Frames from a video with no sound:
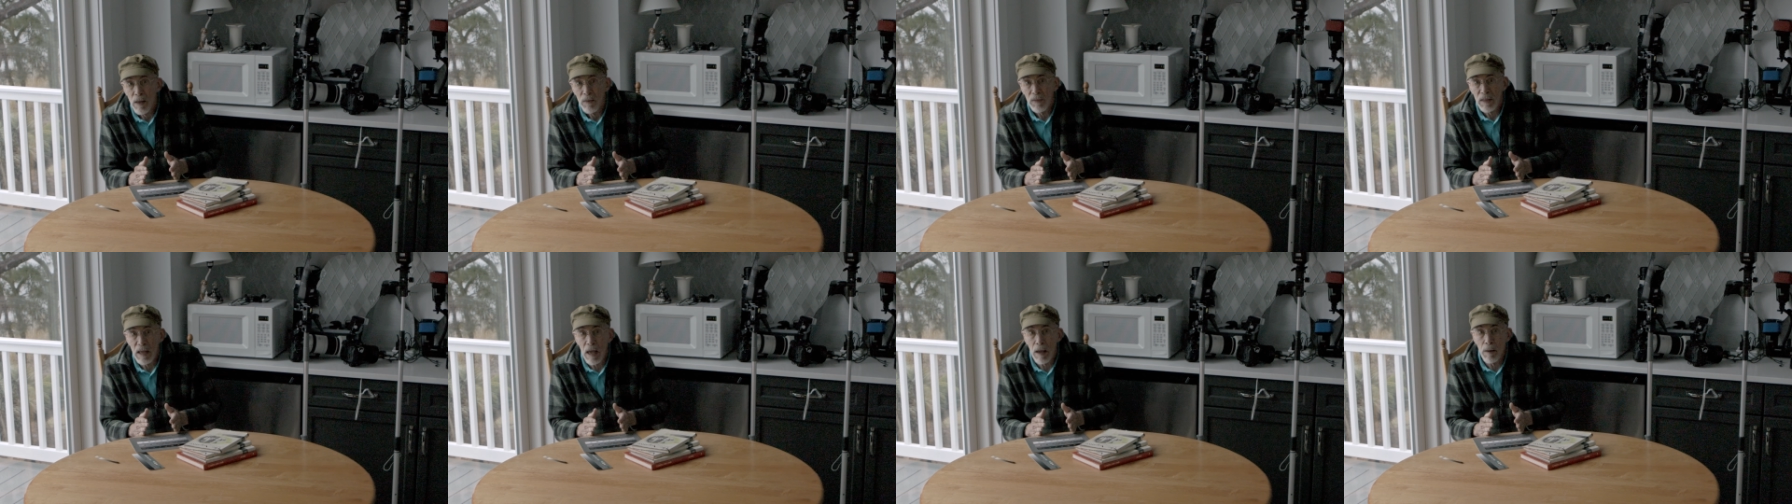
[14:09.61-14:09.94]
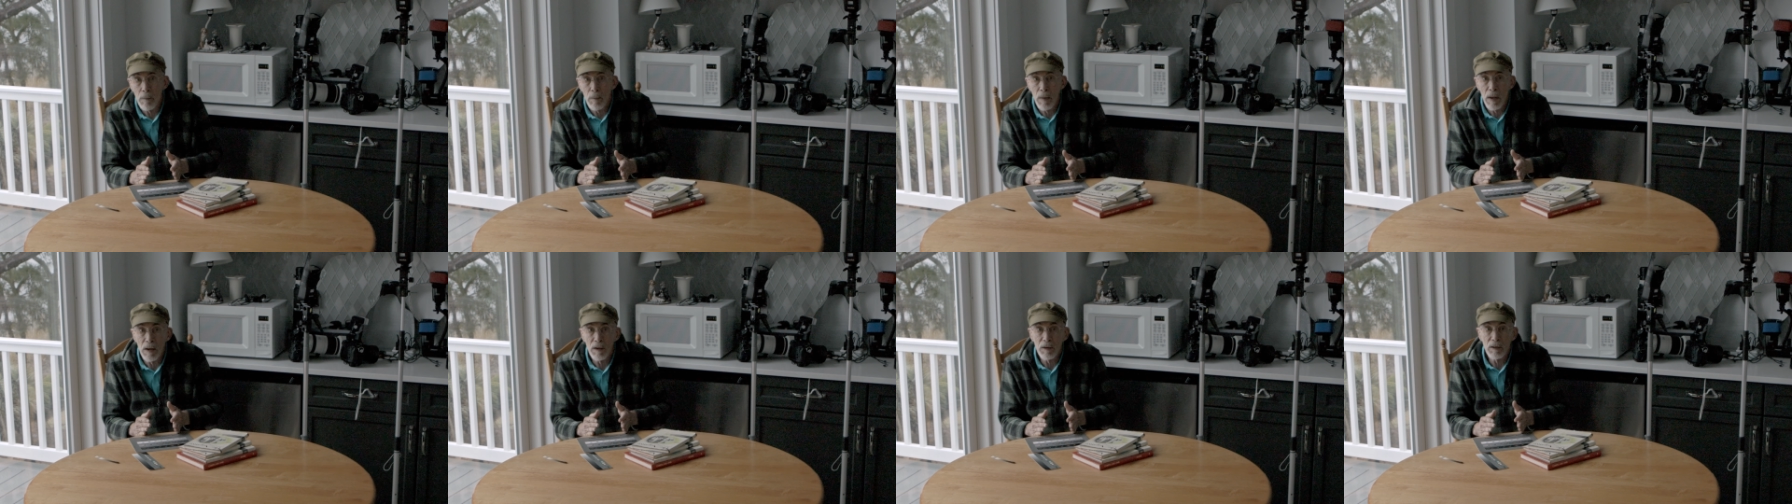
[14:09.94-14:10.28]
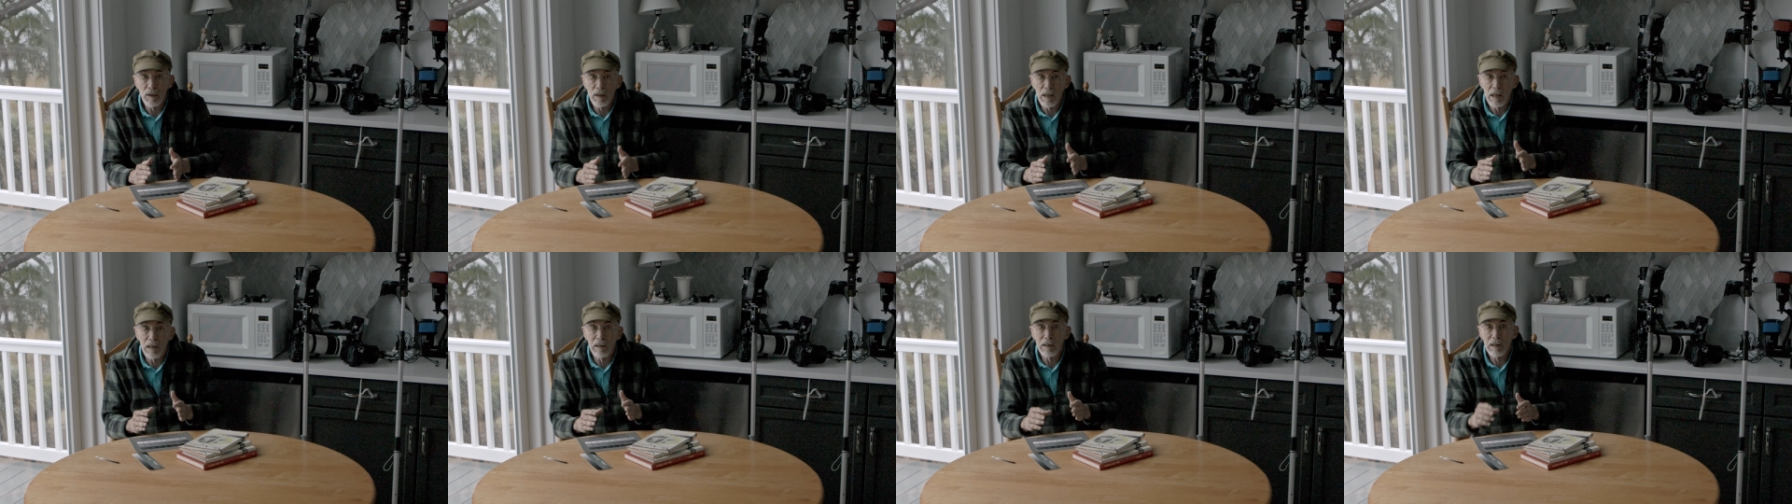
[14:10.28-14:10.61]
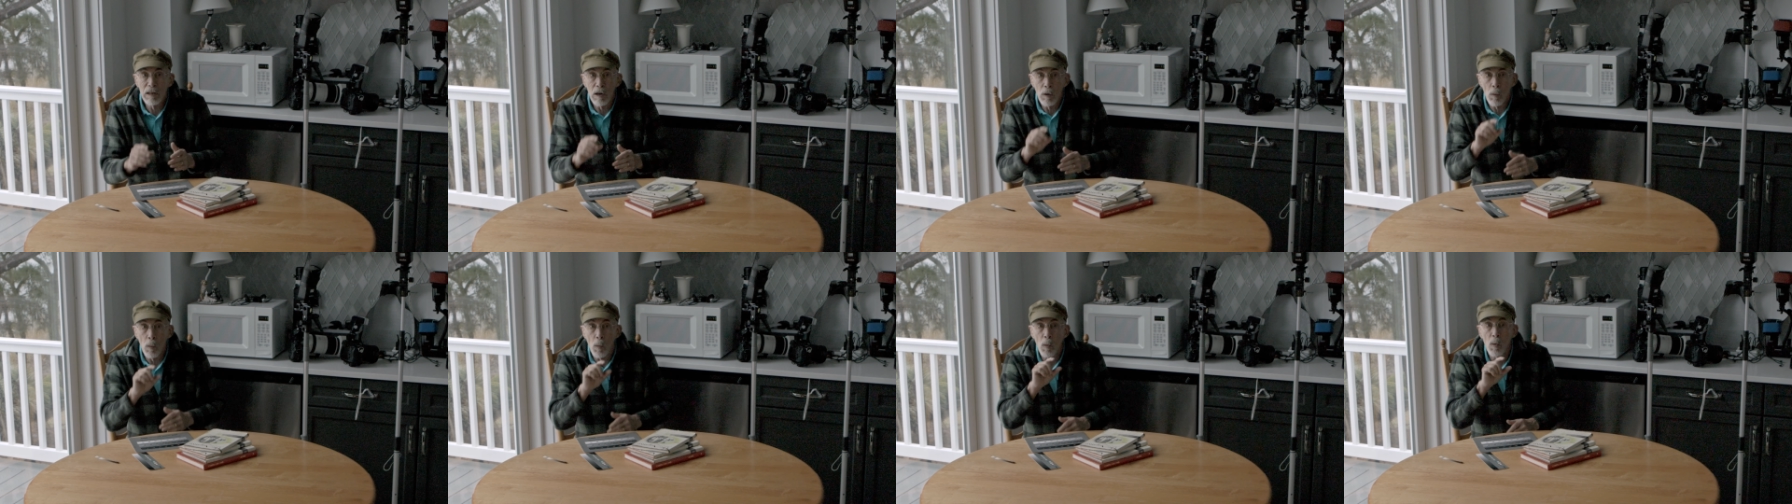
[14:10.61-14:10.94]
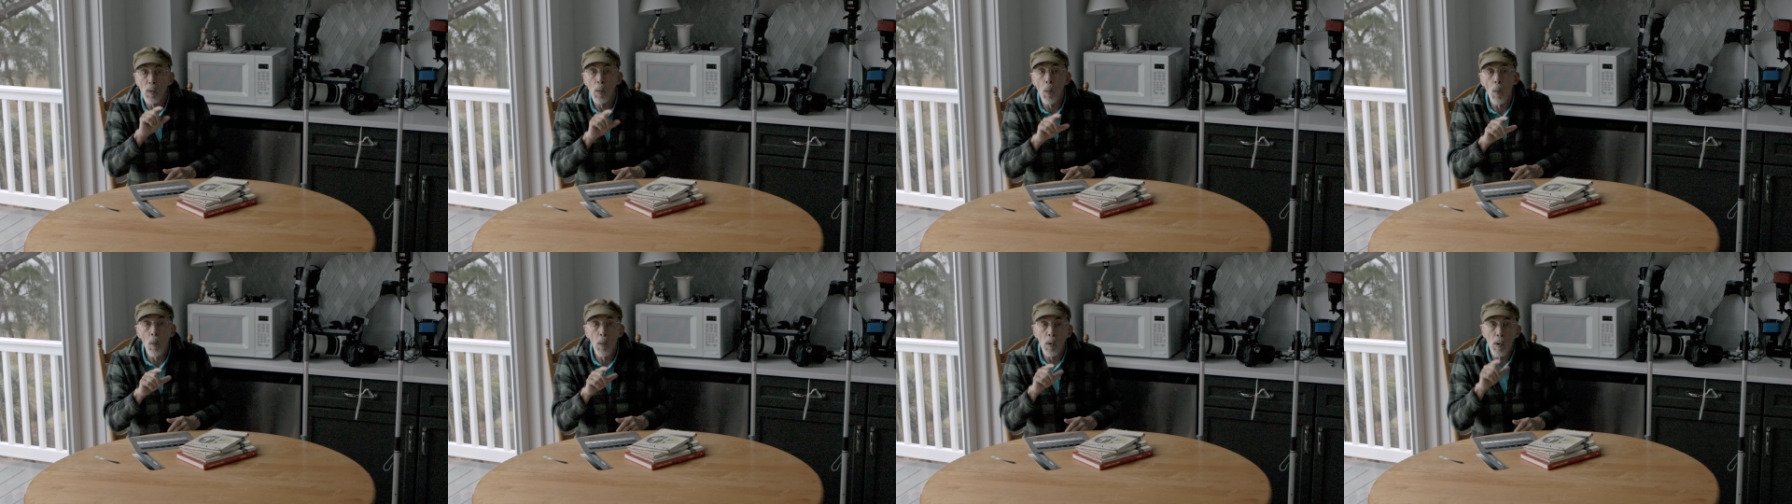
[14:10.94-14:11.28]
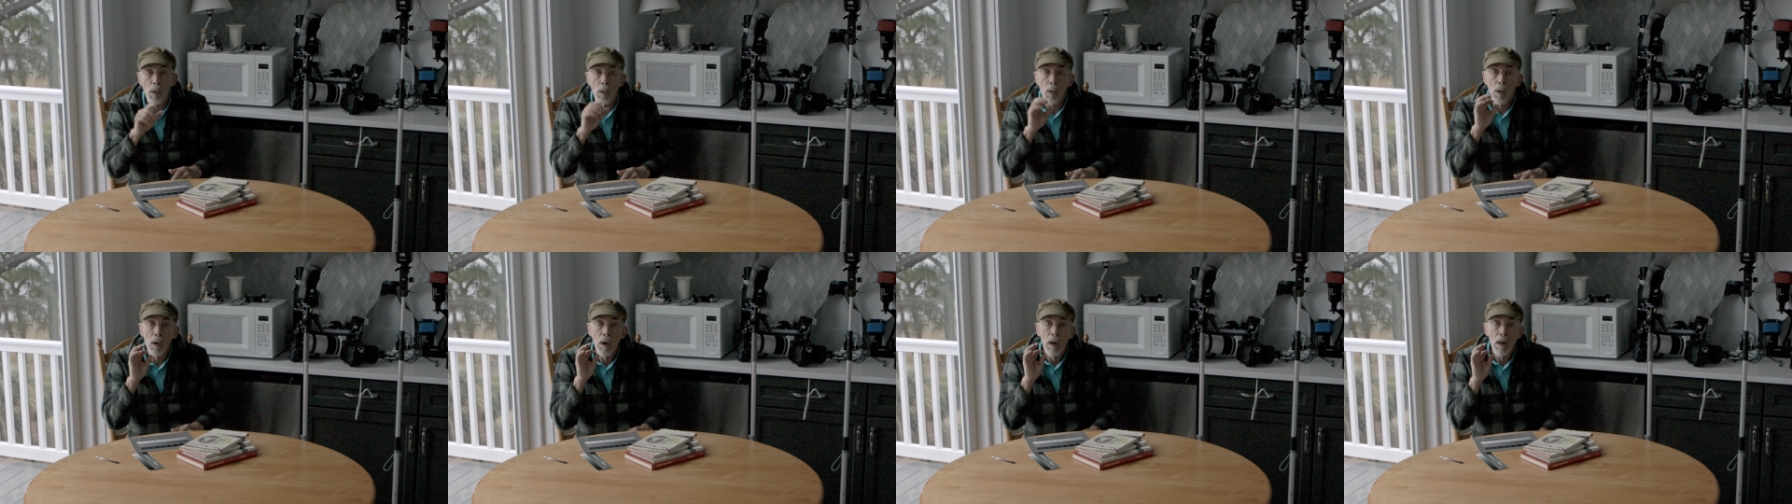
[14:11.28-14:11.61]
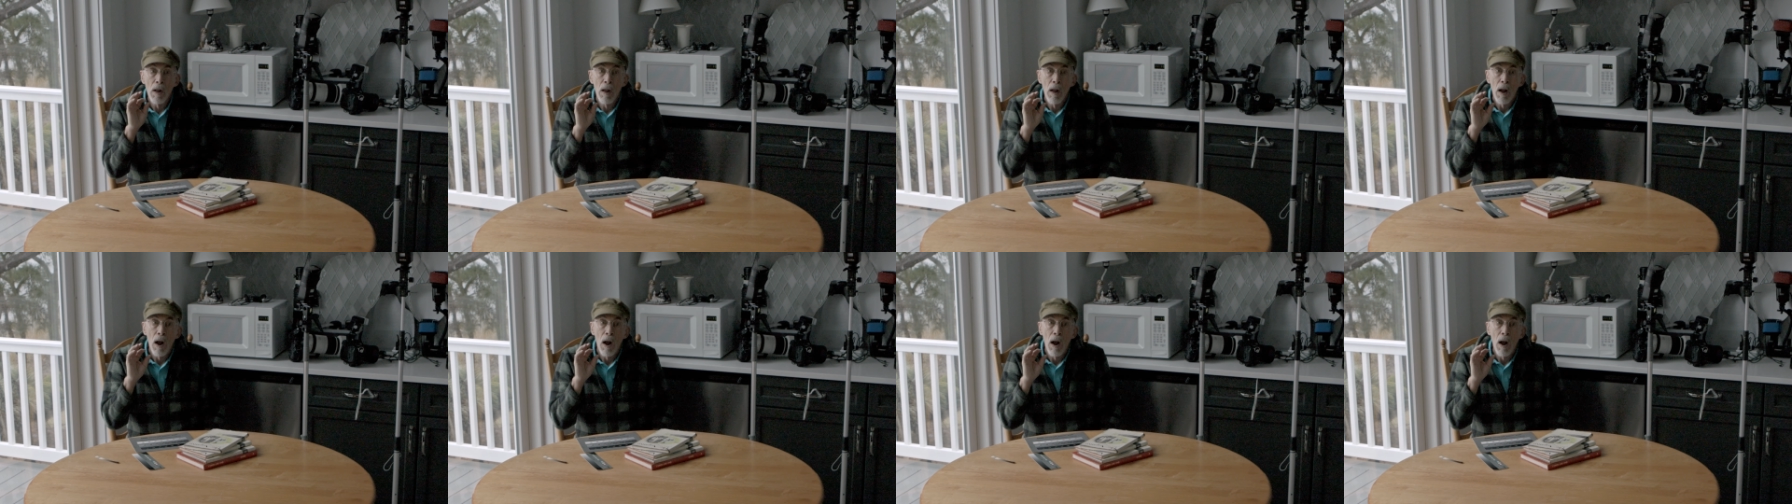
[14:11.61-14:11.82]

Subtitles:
that meant that there were